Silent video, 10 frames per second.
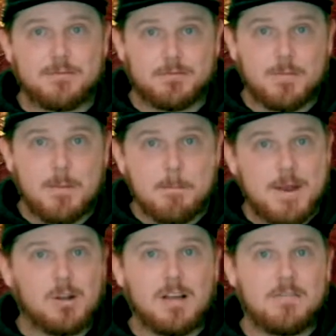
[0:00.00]
from the
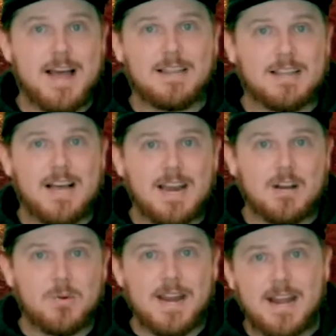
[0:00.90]
middle of that
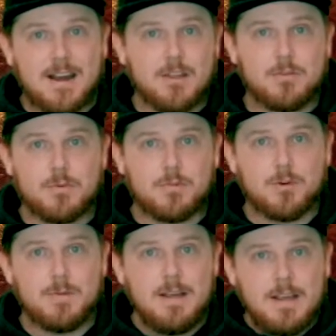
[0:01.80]
line going in and out of the throne
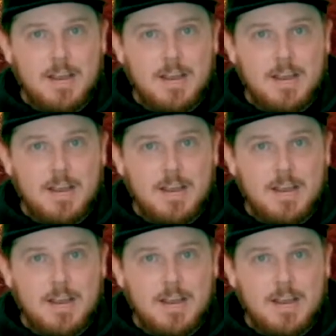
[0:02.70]
room,